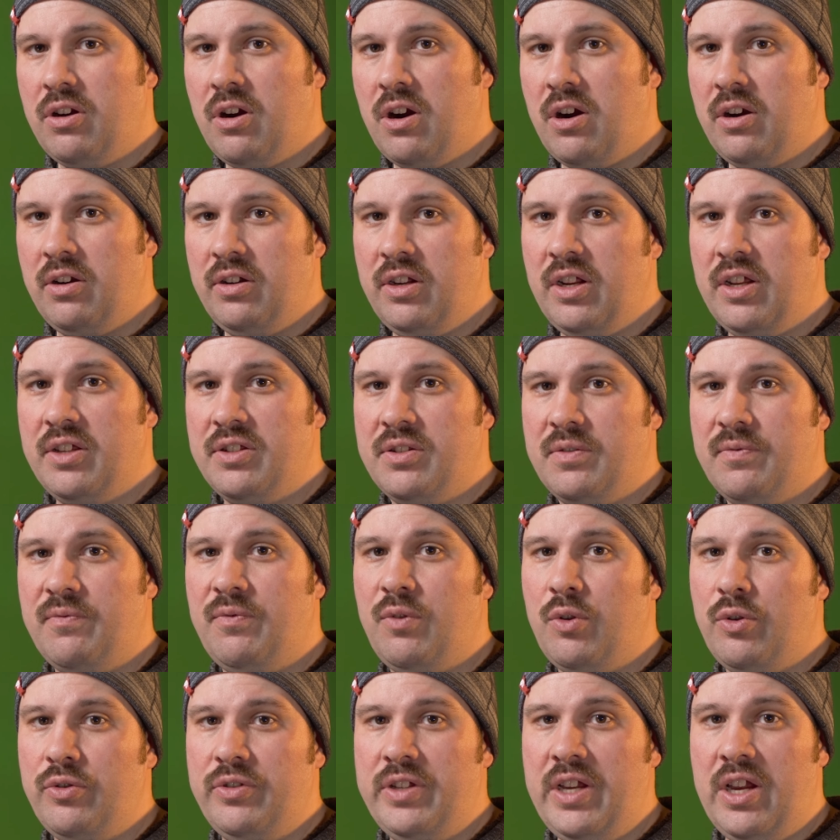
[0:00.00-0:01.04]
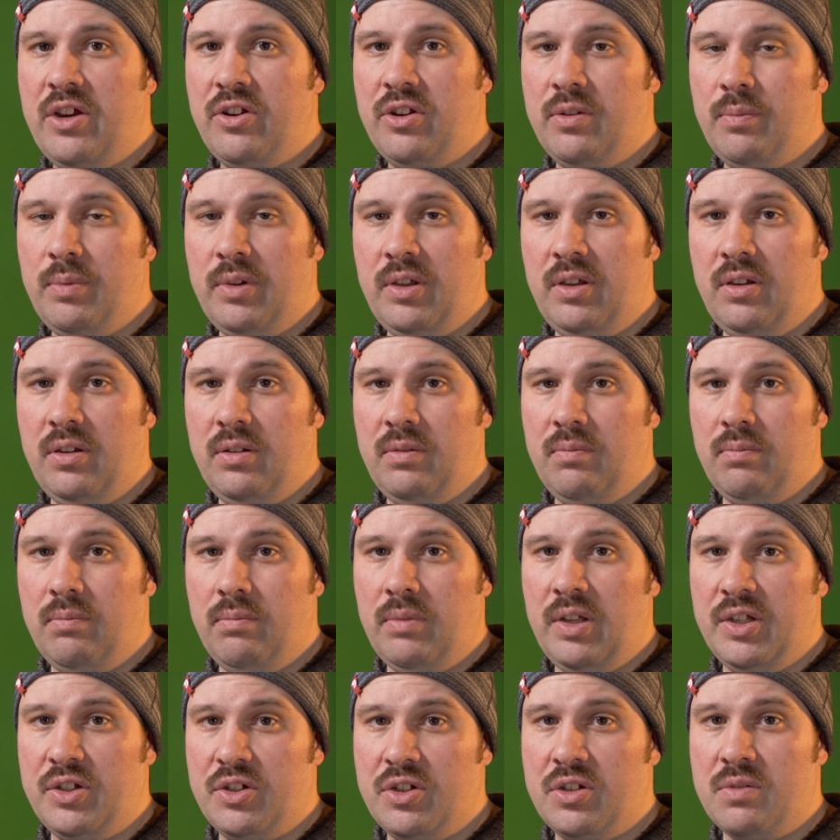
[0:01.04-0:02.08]
cart does fold down to be
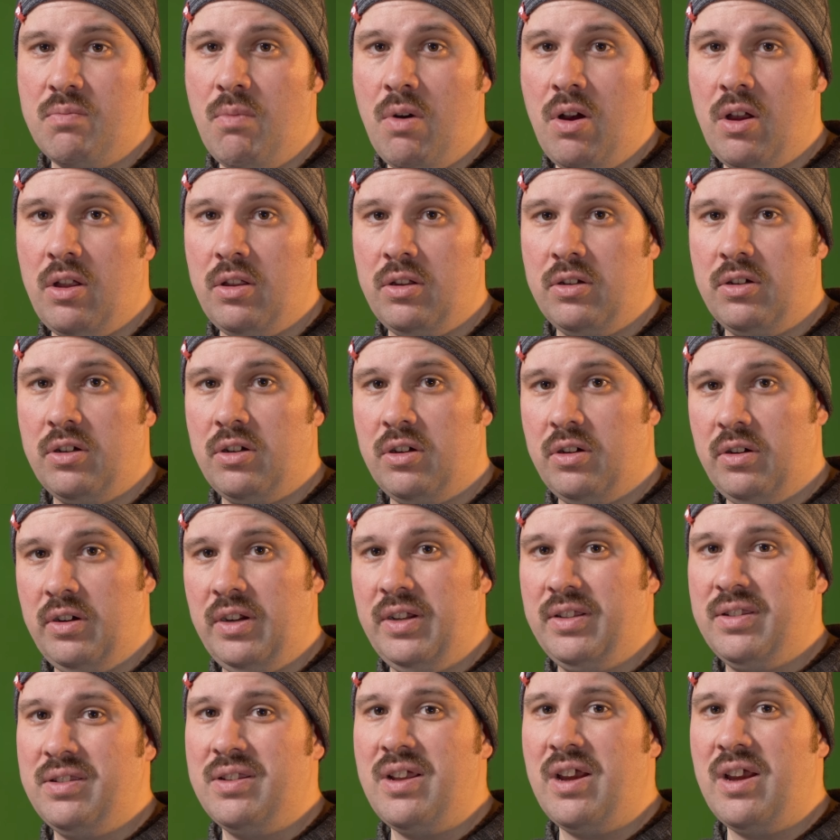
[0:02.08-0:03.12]
much smaller, it's